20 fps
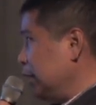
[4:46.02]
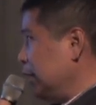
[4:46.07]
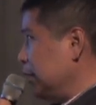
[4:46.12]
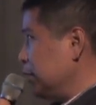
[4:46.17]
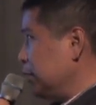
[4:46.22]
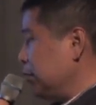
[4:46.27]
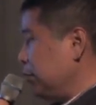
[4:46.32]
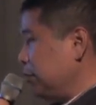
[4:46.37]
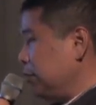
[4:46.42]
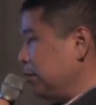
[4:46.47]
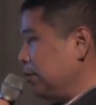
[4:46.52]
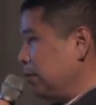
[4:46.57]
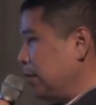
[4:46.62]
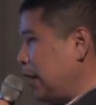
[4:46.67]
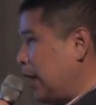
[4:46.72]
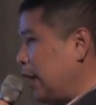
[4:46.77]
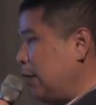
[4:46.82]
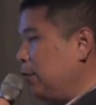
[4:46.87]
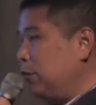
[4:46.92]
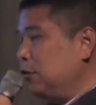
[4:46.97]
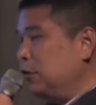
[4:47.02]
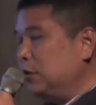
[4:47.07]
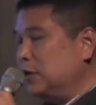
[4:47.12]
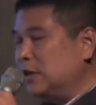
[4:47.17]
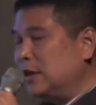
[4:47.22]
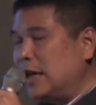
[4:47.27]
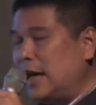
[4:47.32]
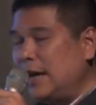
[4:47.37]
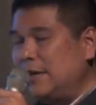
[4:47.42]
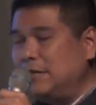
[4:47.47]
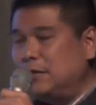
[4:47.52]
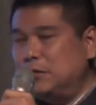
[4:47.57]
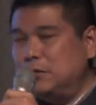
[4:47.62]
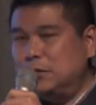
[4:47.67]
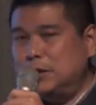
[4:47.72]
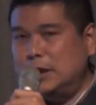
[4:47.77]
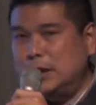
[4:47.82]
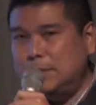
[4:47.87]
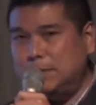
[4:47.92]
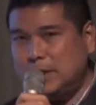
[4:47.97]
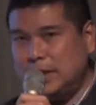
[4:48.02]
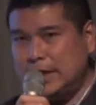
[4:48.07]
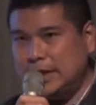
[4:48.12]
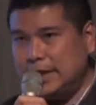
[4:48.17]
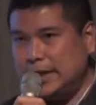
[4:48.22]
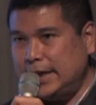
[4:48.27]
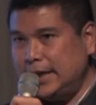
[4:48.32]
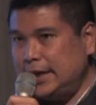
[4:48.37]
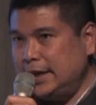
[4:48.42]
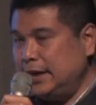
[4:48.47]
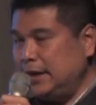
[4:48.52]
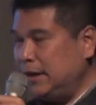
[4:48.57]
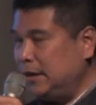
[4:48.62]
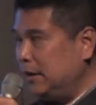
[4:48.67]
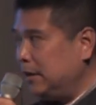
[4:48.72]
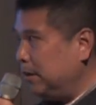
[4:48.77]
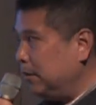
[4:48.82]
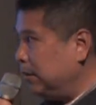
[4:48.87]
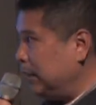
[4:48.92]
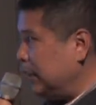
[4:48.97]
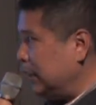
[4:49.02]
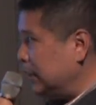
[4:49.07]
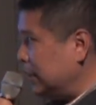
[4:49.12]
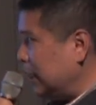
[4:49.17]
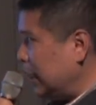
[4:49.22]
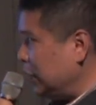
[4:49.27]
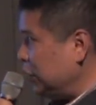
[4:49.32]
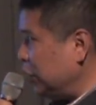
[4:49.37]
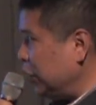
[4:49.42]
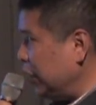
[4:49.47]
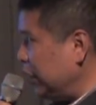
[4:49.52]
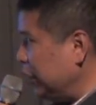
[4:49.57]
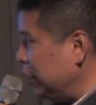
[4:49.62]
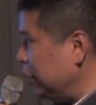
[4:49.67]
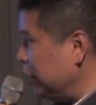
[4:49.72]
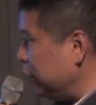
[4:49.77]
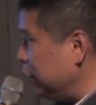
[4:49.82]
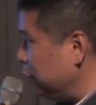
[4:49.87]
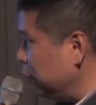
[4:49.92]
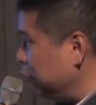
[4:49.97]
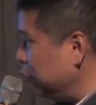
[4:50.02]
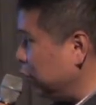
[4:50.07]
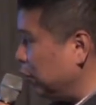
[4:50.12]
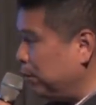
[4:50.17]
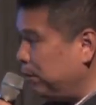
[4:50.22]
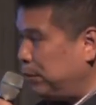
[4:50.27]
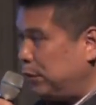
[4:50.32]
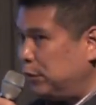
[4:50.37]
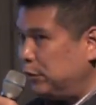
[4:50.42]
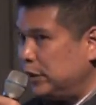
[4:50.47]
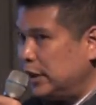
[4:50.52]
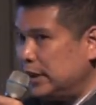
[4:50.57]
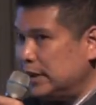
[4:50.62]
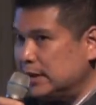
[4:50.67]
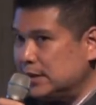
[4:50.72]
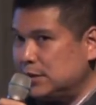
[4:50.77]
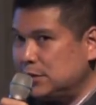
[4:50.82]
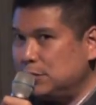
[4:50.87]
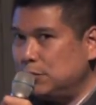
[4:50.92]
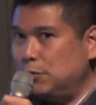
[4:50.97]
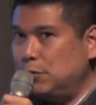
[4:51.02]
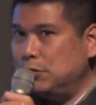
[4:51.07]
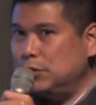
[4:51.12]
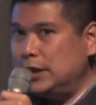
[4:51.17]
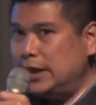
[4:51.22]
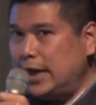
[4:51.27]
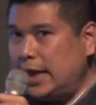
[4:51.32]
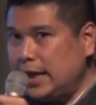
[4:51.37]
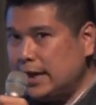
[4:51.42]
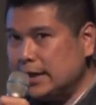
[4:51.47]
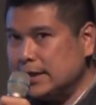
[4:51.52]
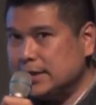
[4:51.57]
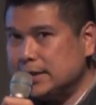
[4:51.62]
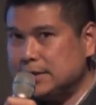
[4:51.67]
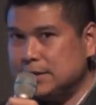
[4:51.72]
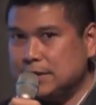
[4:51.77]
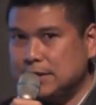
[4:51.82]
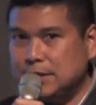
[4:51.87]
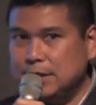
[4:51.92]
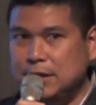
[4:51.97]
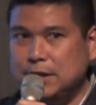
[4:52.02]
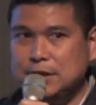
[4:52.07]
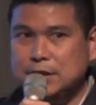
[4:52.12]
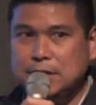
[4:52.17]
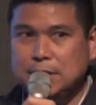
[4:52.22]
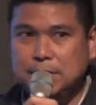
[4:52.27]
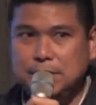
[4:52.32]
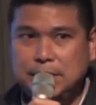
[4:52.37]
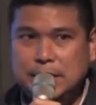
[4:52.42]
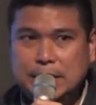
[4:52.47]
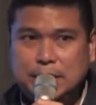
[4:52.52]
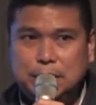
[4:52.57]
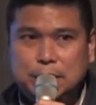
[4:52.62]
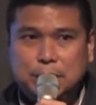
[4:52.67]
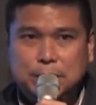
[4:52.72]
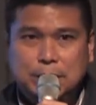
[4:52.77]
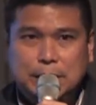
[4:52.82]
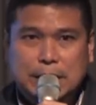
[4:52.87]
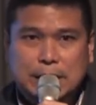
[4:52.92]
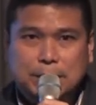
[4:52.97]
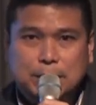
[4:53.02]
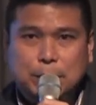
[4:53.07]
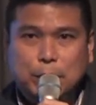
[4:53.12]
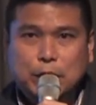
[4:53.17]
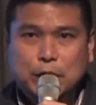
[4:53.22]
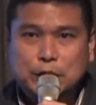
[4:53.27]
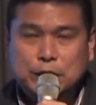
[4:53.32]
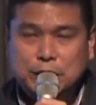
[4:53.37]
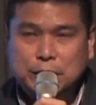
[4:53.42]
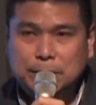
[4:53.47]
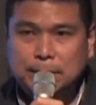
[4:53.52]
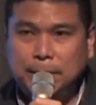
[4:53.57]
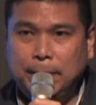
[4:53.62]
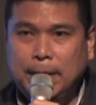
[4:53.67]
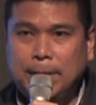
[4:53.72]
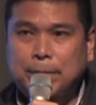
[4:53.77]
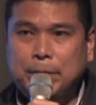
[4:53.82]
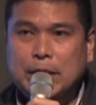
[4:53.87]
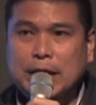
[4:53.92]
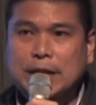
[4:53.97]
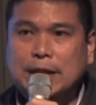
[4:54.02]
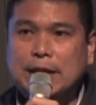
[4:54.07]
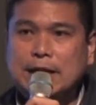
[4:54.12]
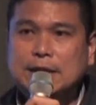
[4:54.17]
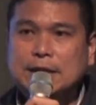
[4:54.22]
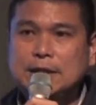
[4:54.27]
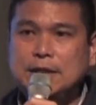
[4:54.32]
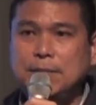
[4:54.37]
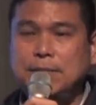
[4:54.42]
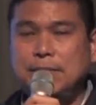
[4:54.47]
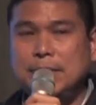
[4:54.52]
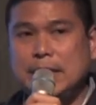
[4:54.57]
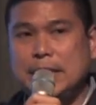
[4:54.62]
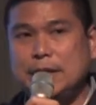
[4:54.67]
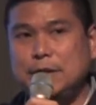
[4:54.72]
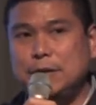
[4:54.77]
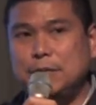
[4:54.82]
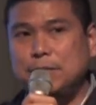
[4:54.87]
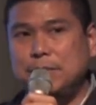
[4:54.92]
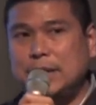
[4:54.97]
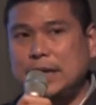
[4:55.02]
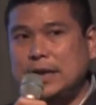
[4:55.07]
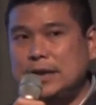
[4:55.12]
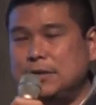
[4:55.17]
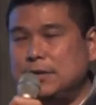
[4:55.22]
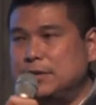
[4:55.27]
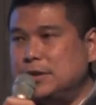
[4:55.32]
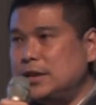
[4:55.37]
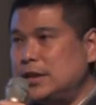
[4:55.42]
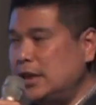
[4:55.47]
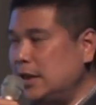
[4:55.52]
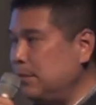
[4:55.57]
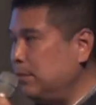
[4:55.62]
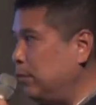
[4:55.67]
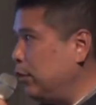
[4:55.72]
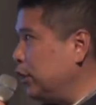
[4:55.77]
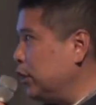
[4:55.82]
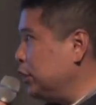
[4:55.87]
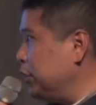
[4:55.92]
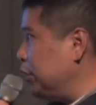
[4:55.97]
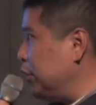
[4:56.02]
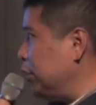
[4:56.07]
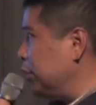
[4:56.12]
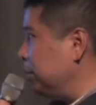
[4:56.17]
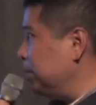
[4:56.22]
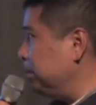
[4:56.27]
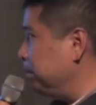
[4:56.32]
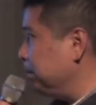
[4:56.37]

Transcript: So I won't dive too deeply in here, but essentially there are two components to ODX. There's the B2B portion, and there's the B2B2C portion.